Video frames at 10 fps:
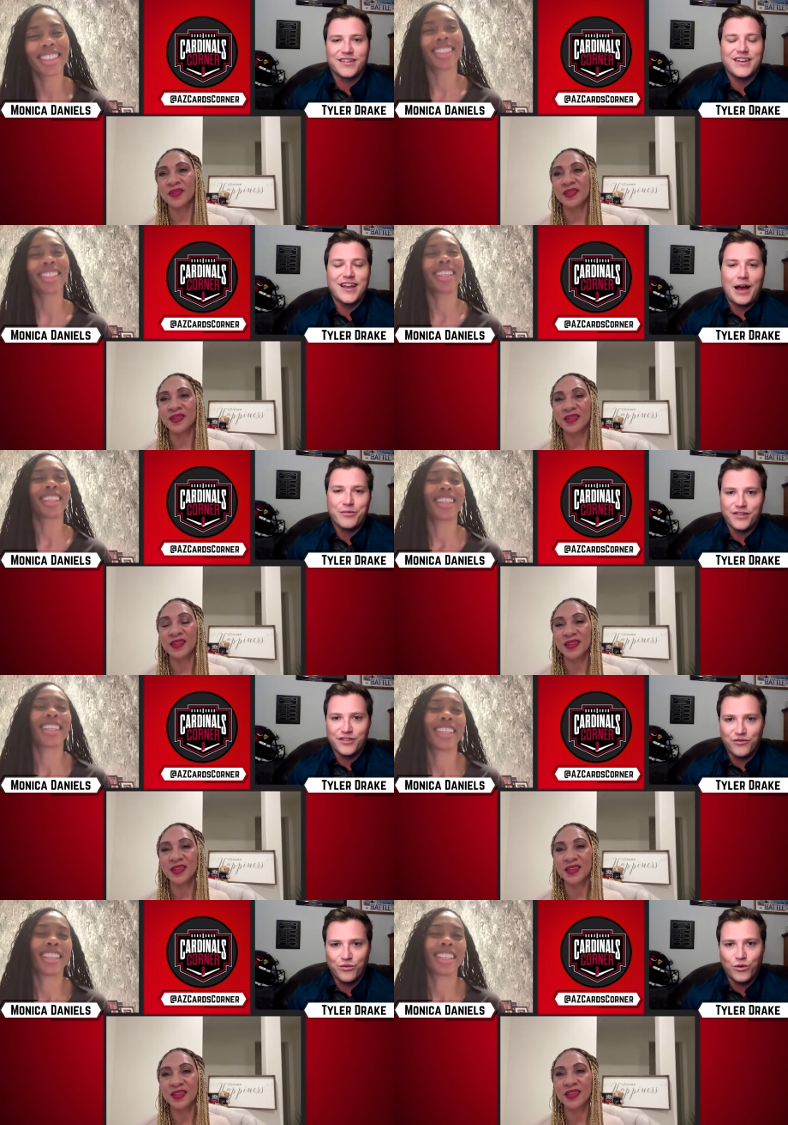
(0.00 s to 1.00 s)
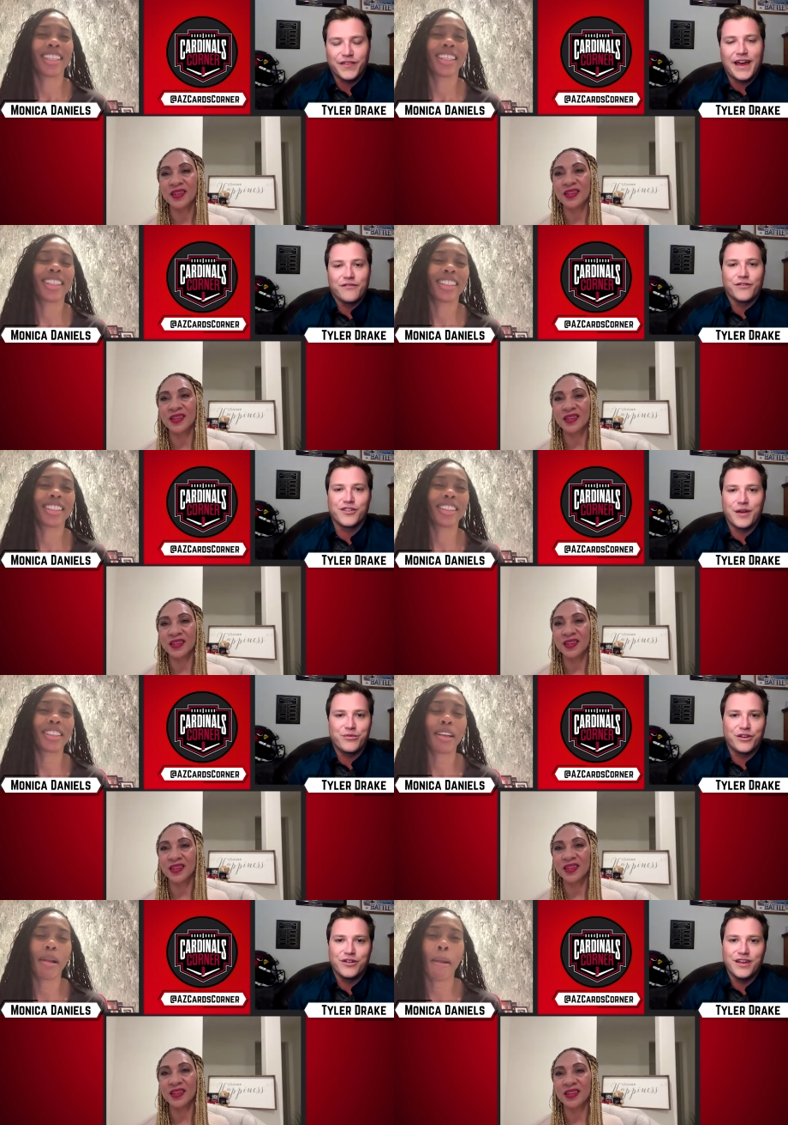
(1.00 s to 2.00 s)
Speaker 1: synopsis of what that first
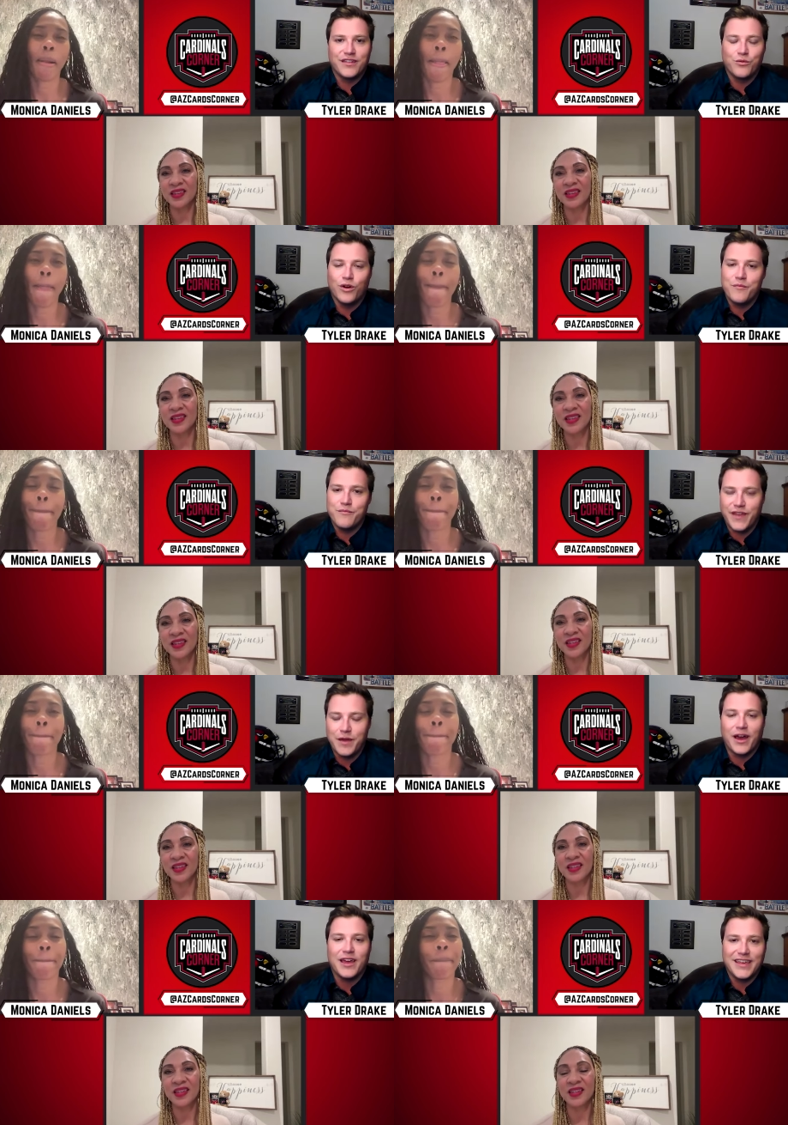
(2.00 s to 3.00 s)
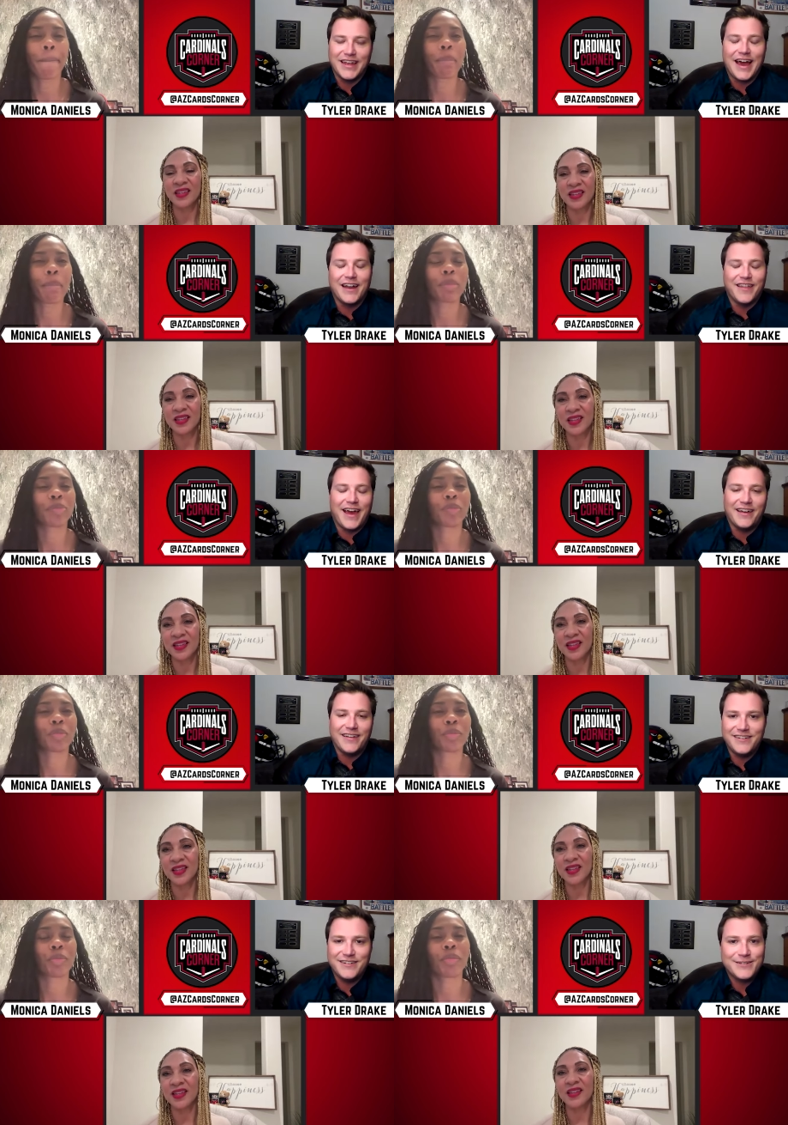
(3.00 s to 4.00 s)
episode is and what they might get out of
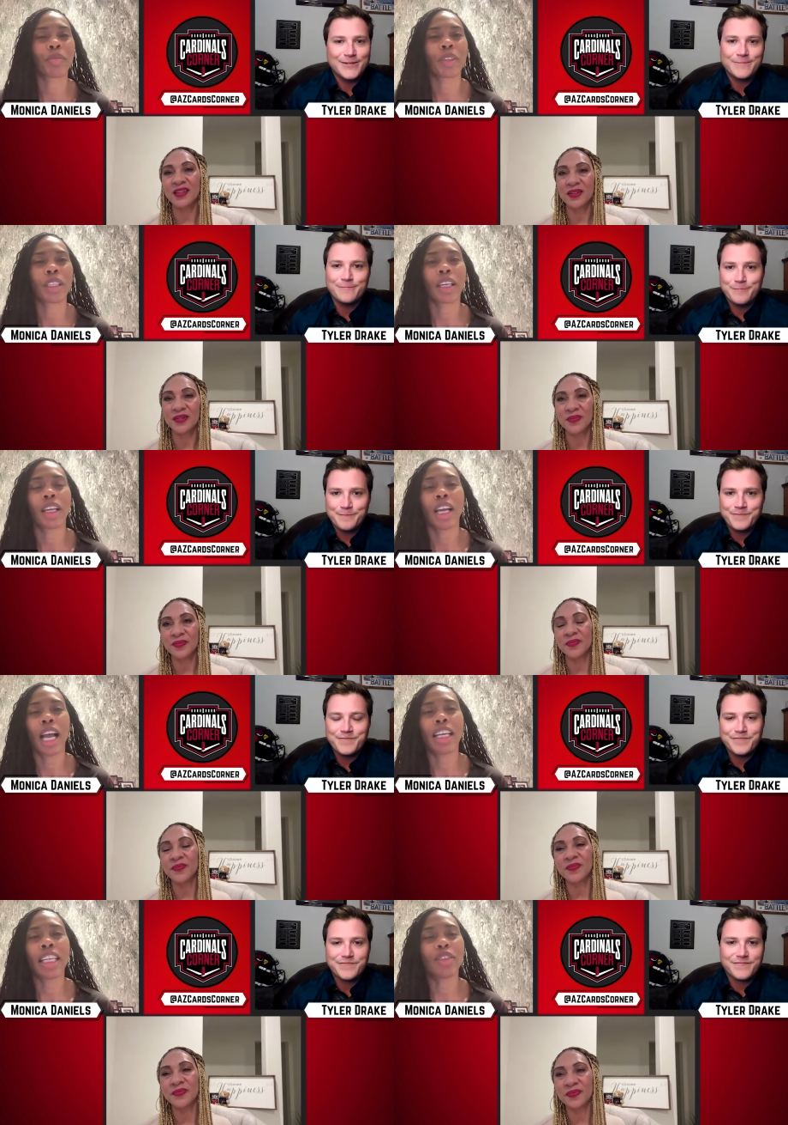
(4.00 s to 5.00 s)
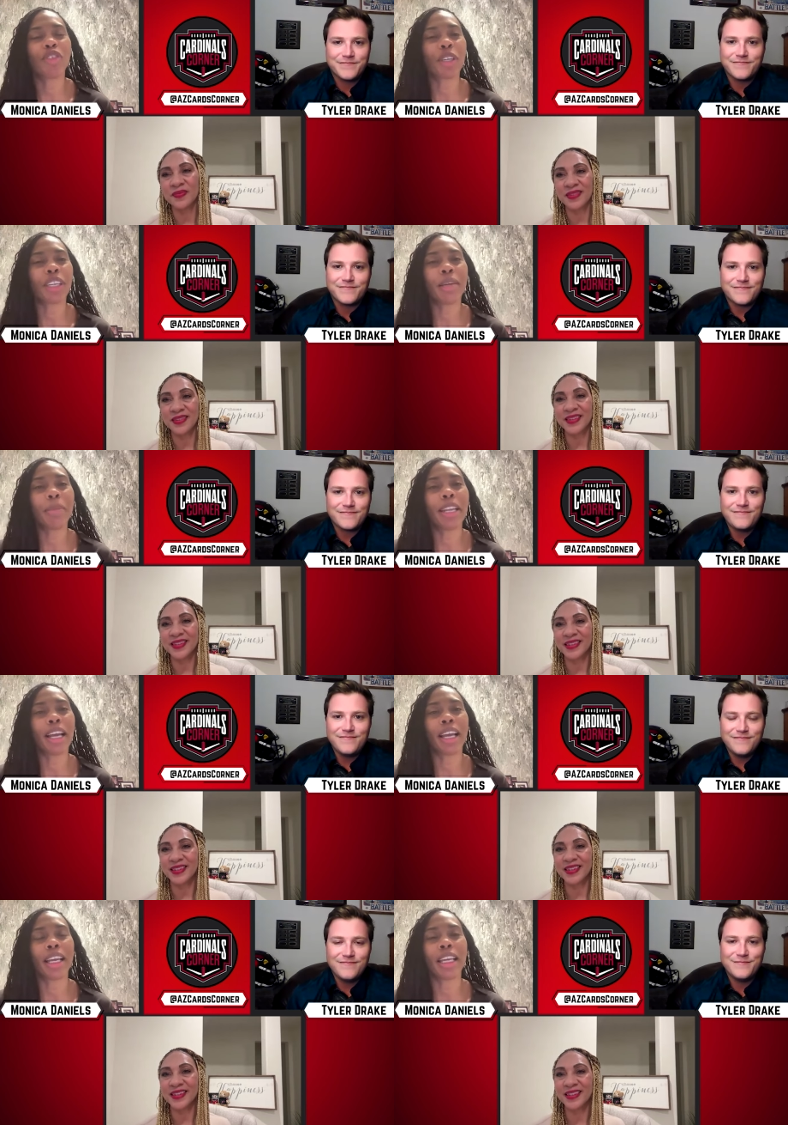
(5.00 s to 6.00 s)
that
Speaker 2: get for Kim and
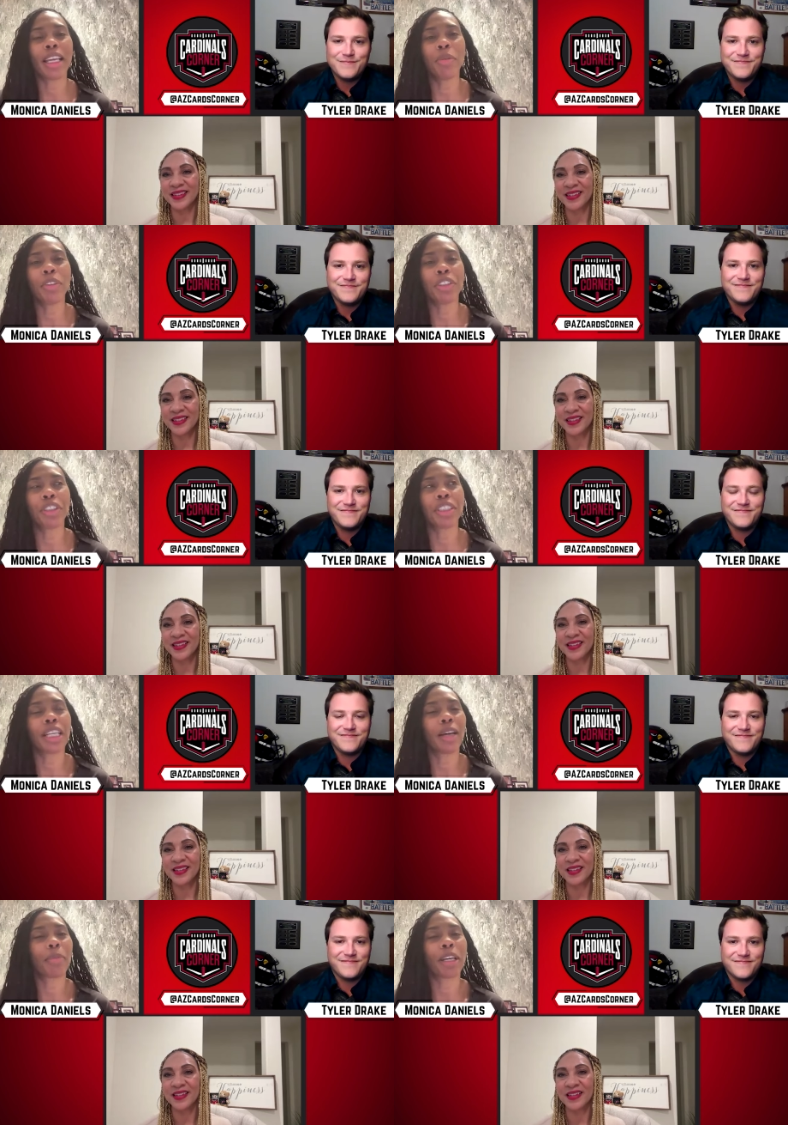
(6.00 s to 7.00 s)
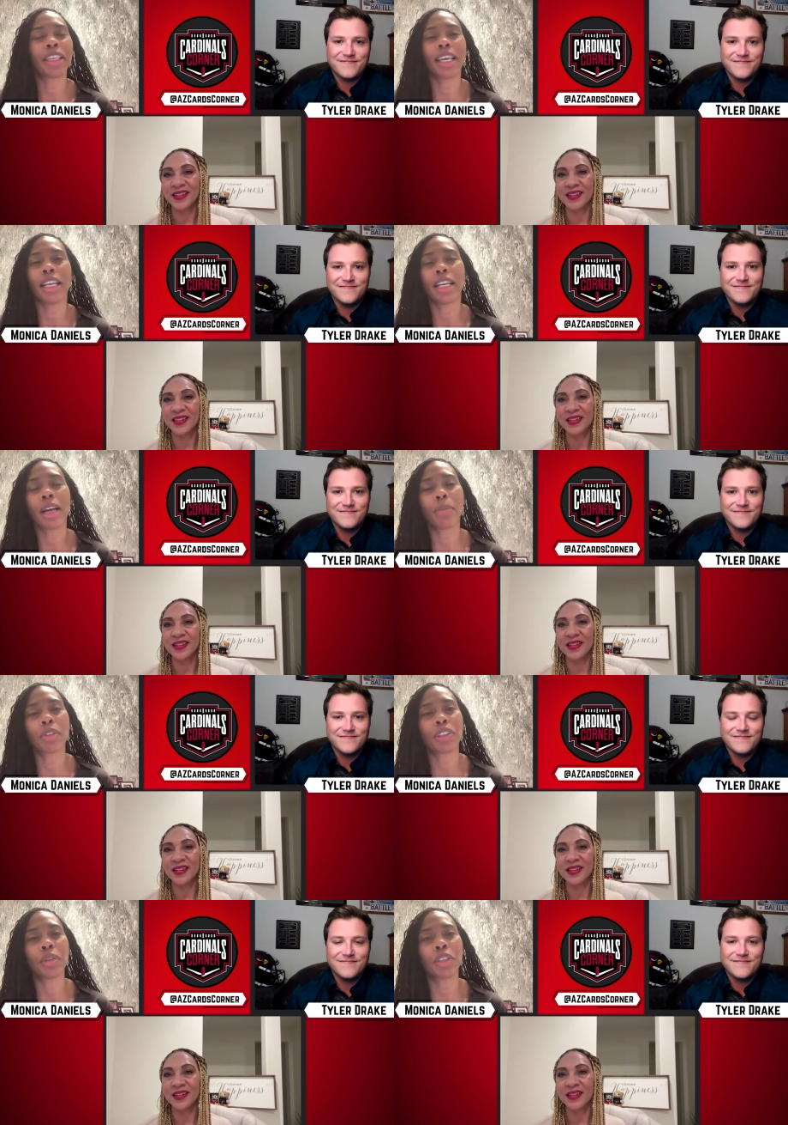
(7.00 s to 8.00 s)
I, it was just an op- again an
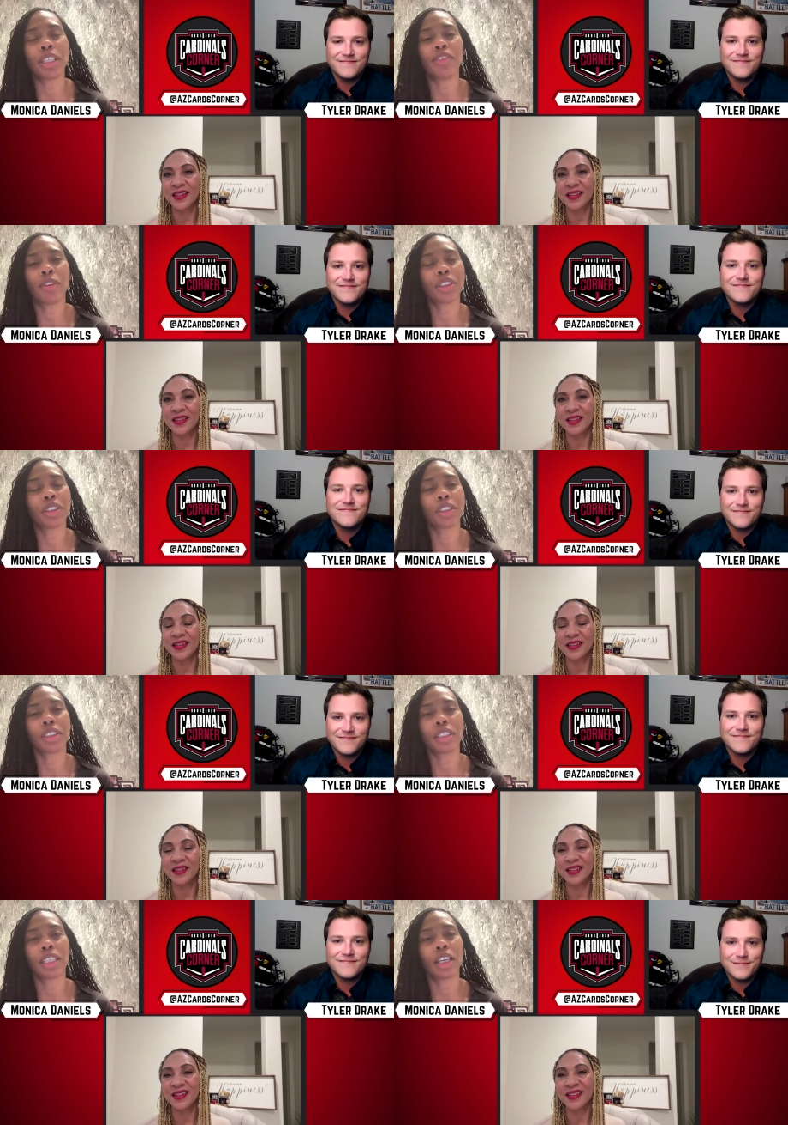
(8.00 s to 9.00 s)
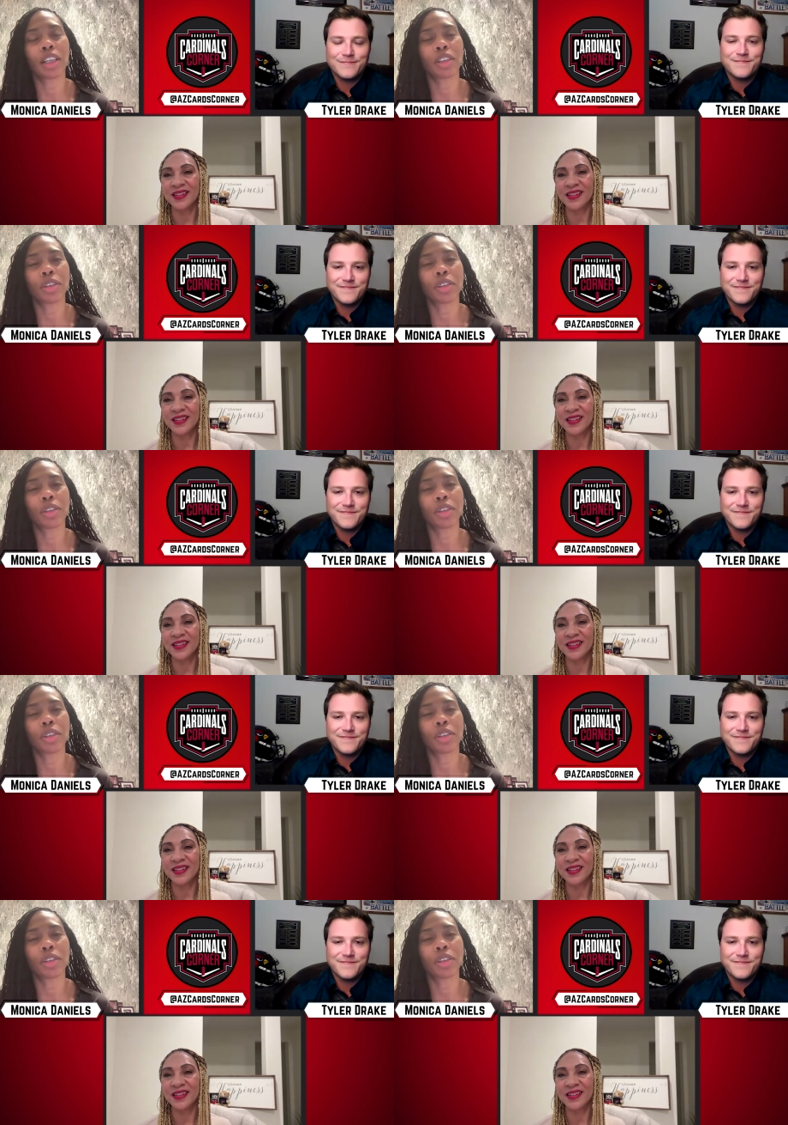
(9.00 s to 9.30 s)
opportunity for us just to tell our